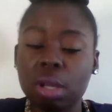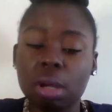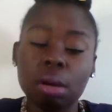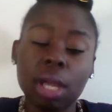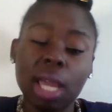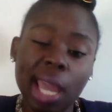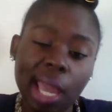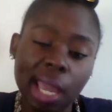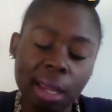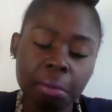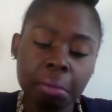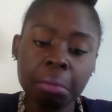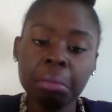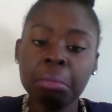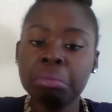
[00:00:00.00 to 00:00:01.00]
Okay,
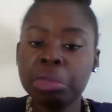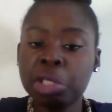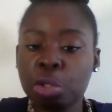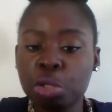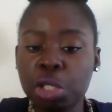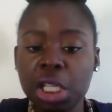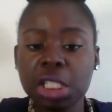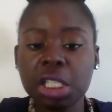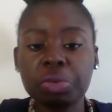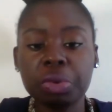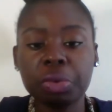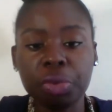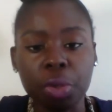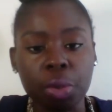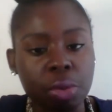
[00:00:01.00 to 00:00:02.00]
2 decent
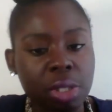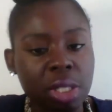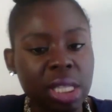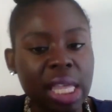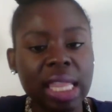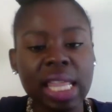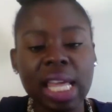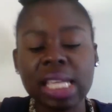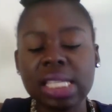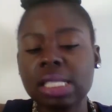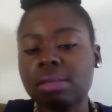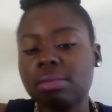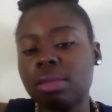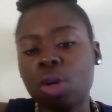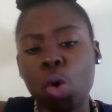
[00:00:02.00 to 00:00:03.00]
reviews. Then they
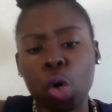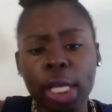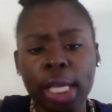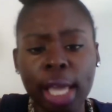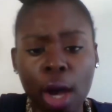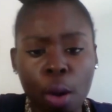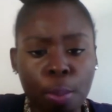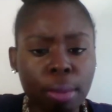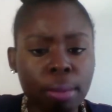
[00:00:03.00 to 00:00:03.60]
go to Yelp.